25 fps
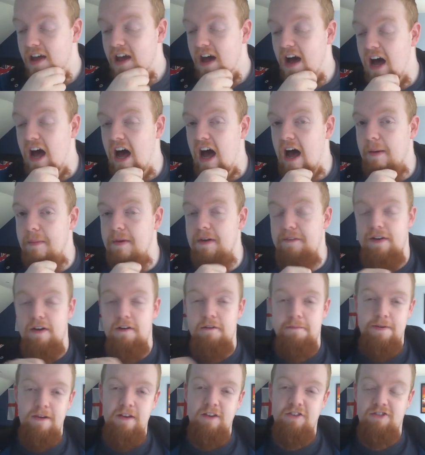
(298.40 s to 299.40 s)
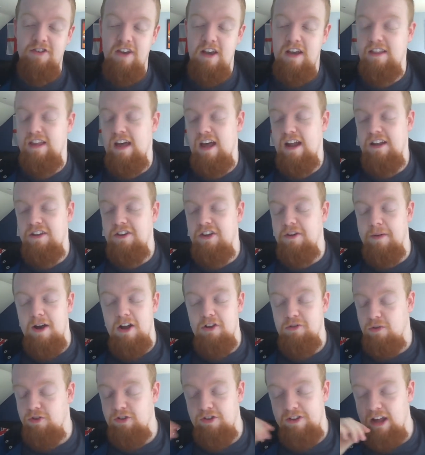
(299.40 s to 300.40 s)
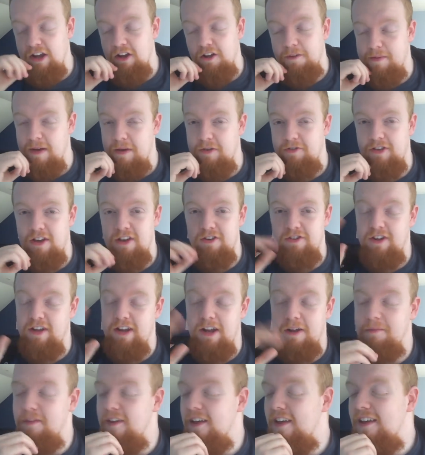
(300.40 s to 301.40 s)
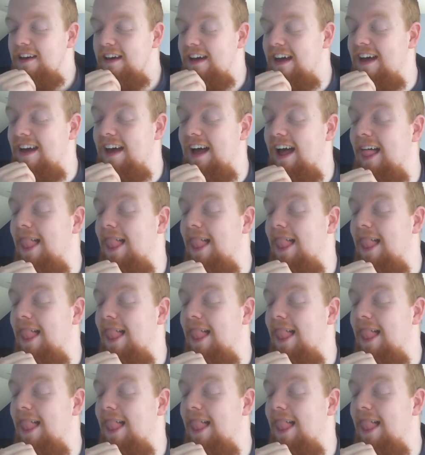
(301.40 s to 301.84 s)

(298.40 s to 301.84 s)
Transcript: Um, if you have a PC, then you might as well just get on PC. So yeah.